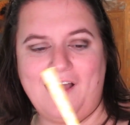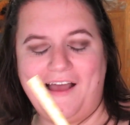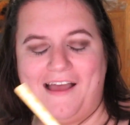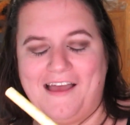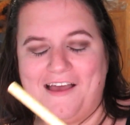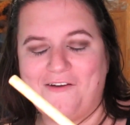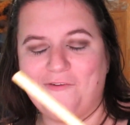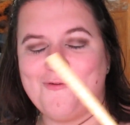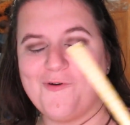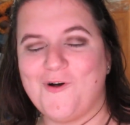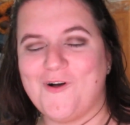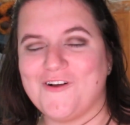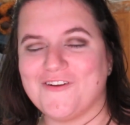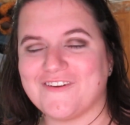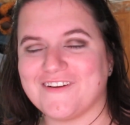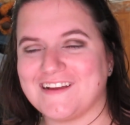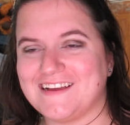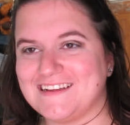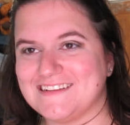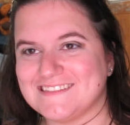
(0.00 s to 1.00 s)

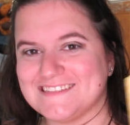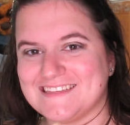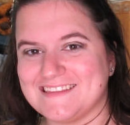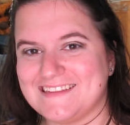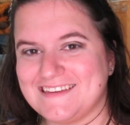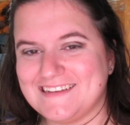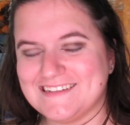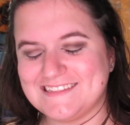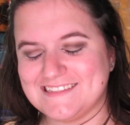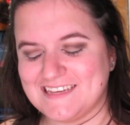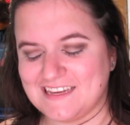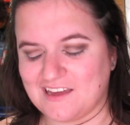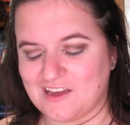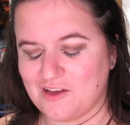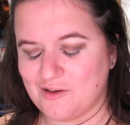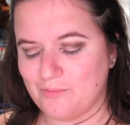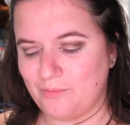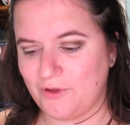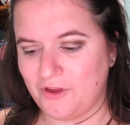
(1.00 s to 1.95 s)
Walgreens. I think it's like a